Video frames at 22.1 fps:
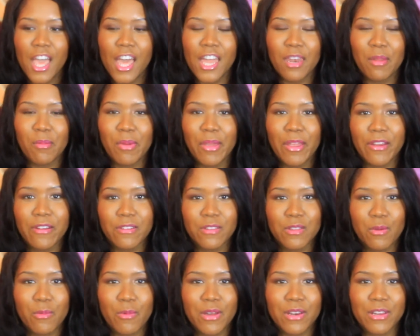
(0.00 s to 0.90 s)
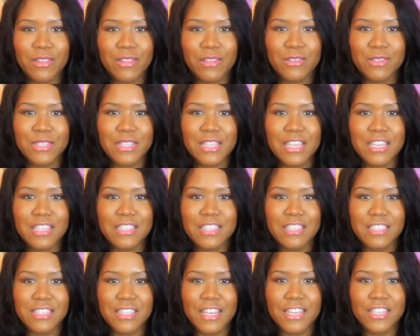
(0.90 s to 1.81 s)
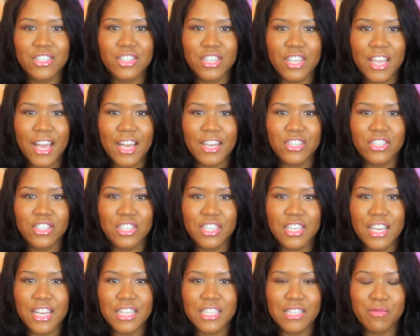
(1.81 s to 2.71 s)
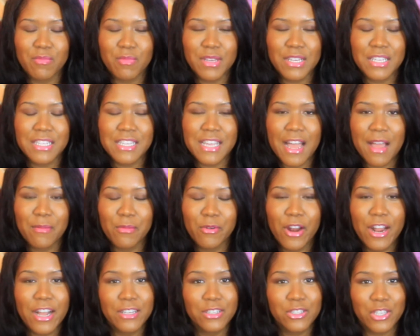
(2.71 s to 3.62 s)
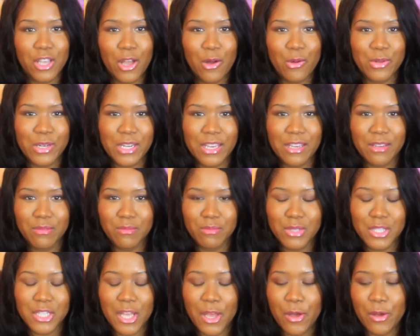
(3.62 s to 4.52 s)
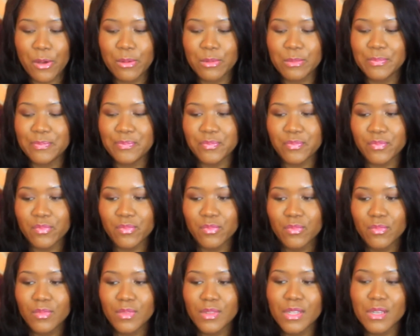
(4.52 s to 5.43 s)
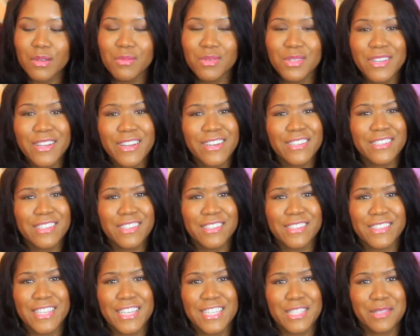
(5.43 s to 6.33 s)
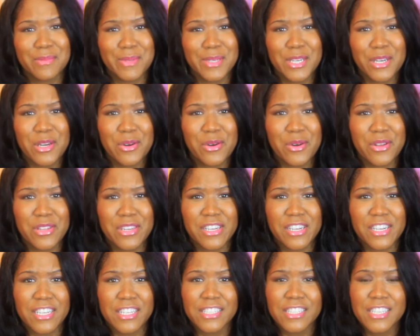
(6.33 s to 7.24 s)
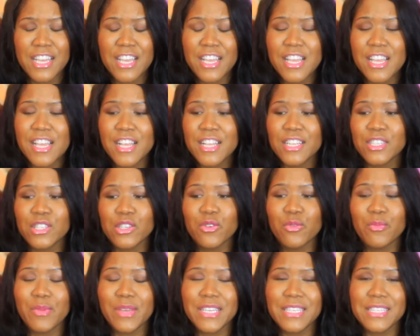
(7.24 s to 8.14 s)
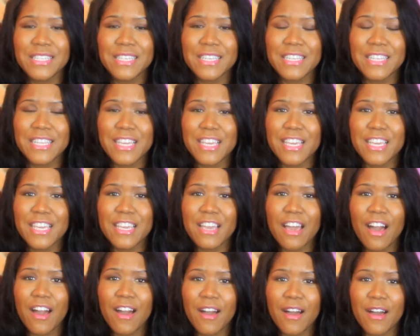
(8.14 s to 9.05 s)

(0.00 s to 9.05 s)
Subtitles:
And apparently one of those things is that she actually has a big time crush on him. So I wonder how long that's been going on. So basically,